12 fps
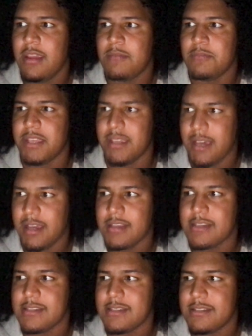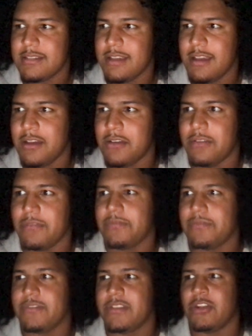because
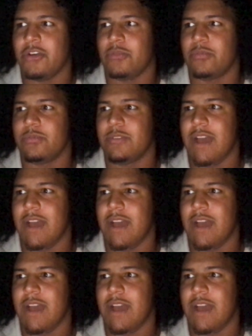of, you know,